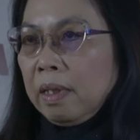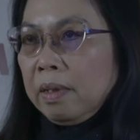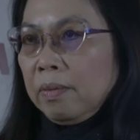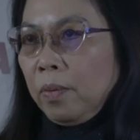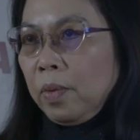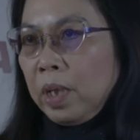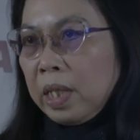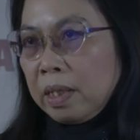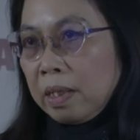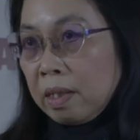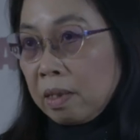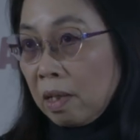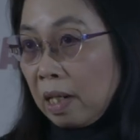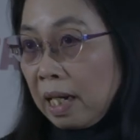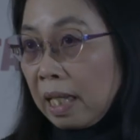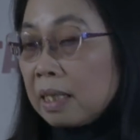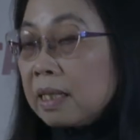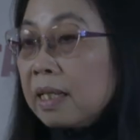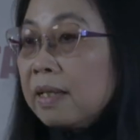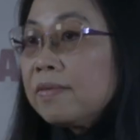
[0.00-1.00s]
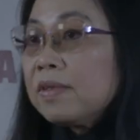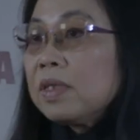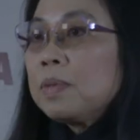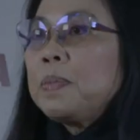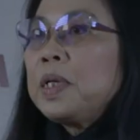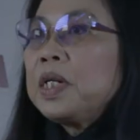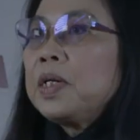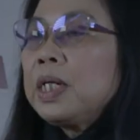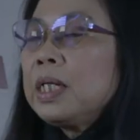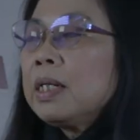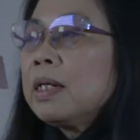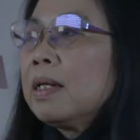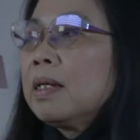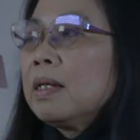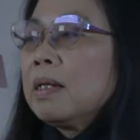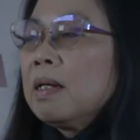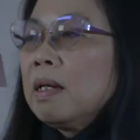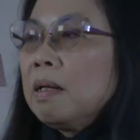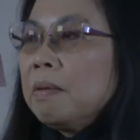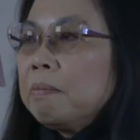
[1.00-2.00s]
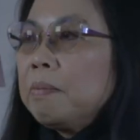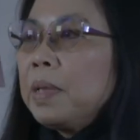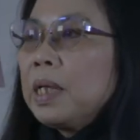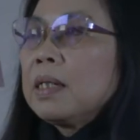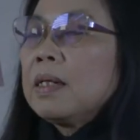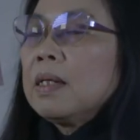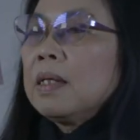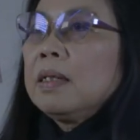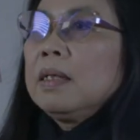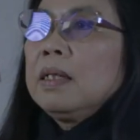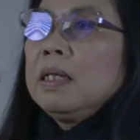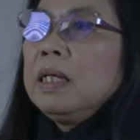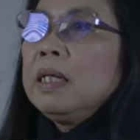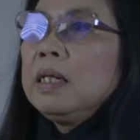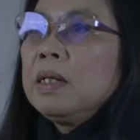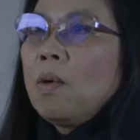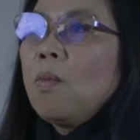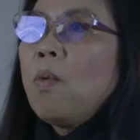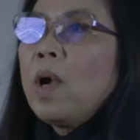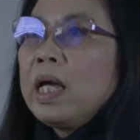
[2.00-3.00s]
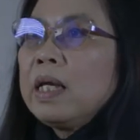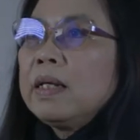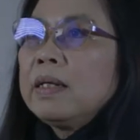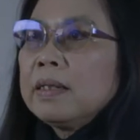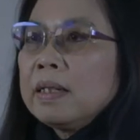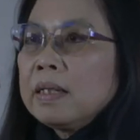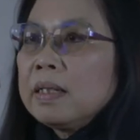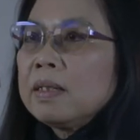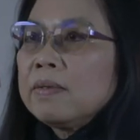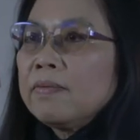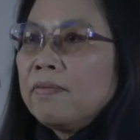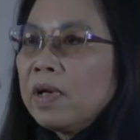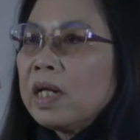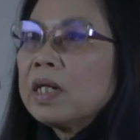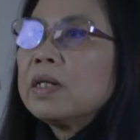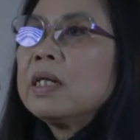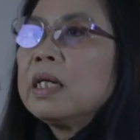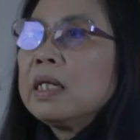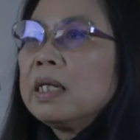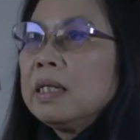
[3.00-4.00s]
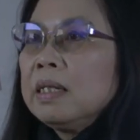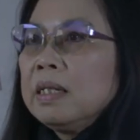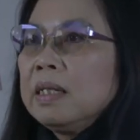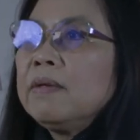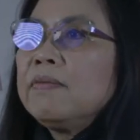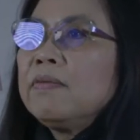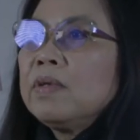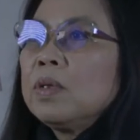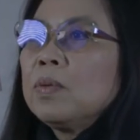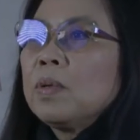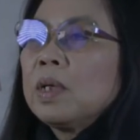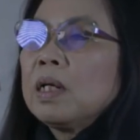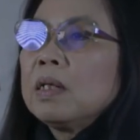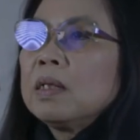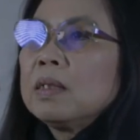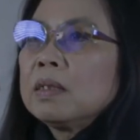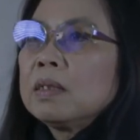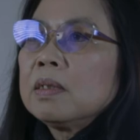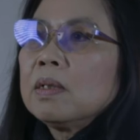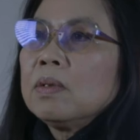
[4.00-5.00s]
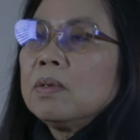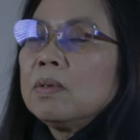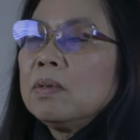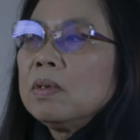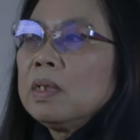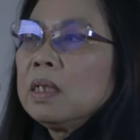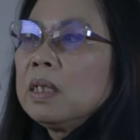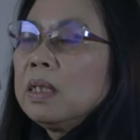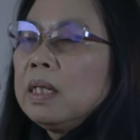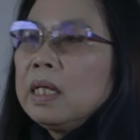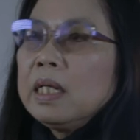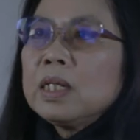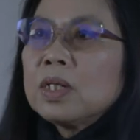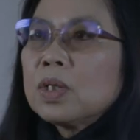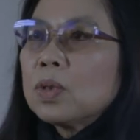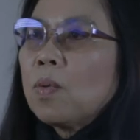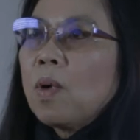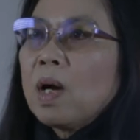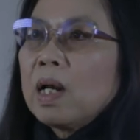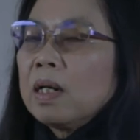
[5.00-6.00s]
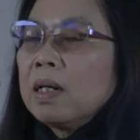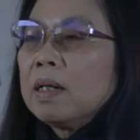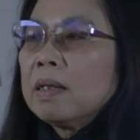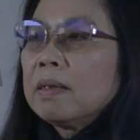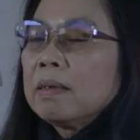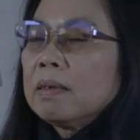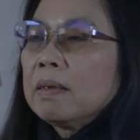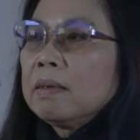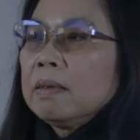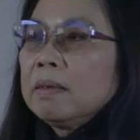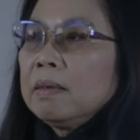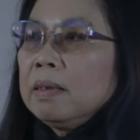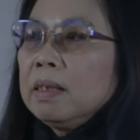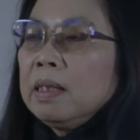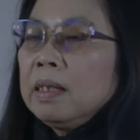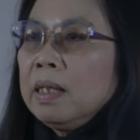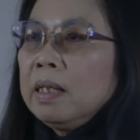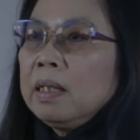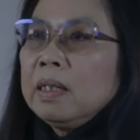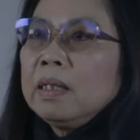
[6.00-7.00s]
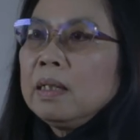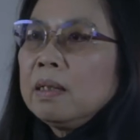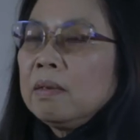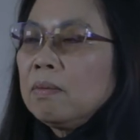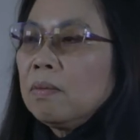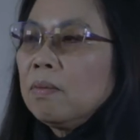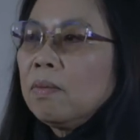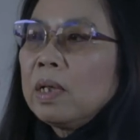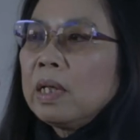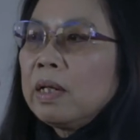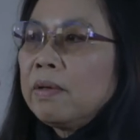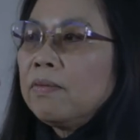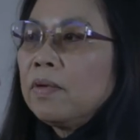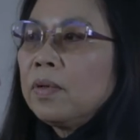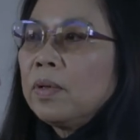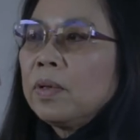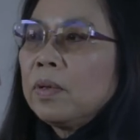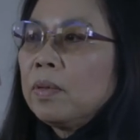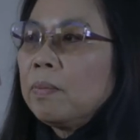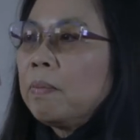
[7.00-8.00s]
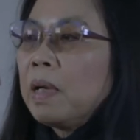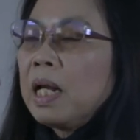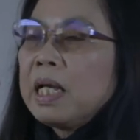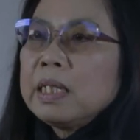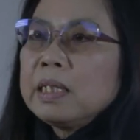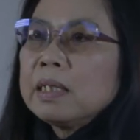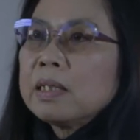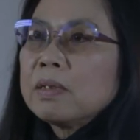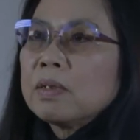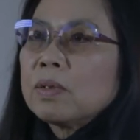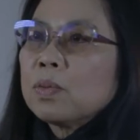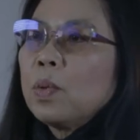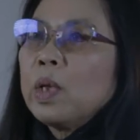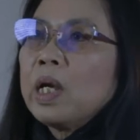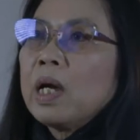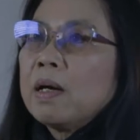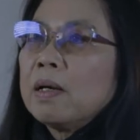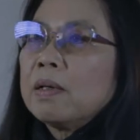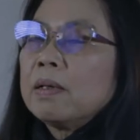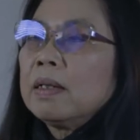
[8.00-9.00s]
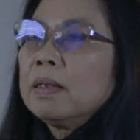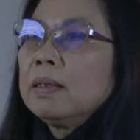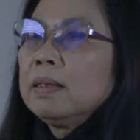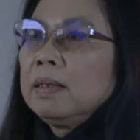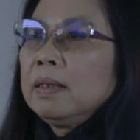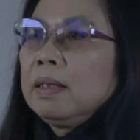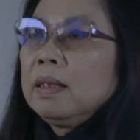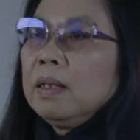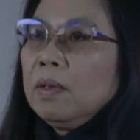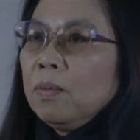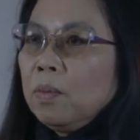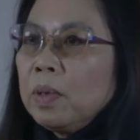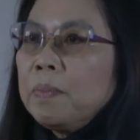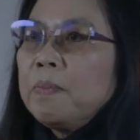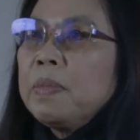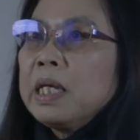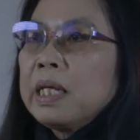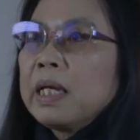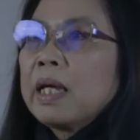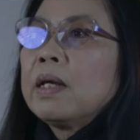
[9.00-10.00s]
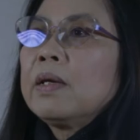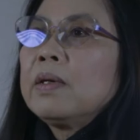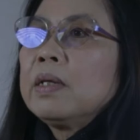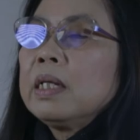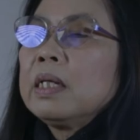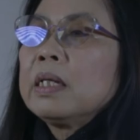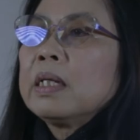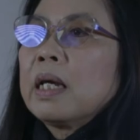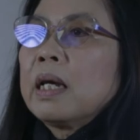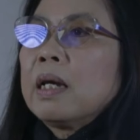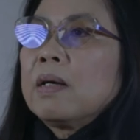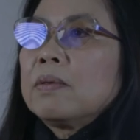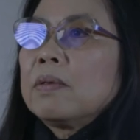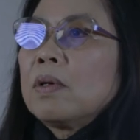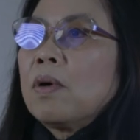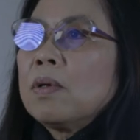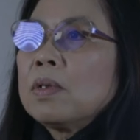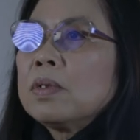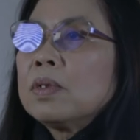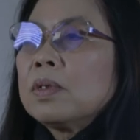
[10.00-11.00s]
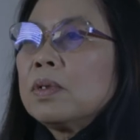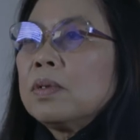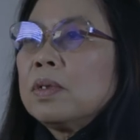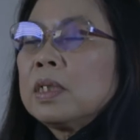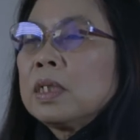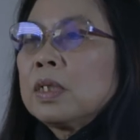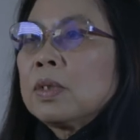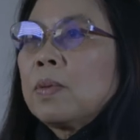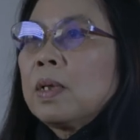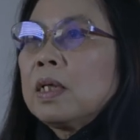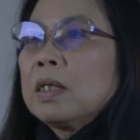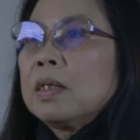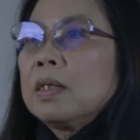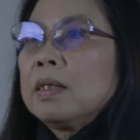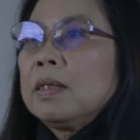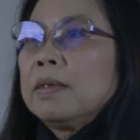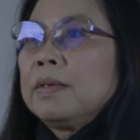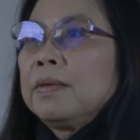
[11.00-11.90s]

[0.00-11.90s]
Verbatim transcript: with a collective spirit but in a way that is very individual. So each one, in whatever places we are, would be carrying out also the struggle.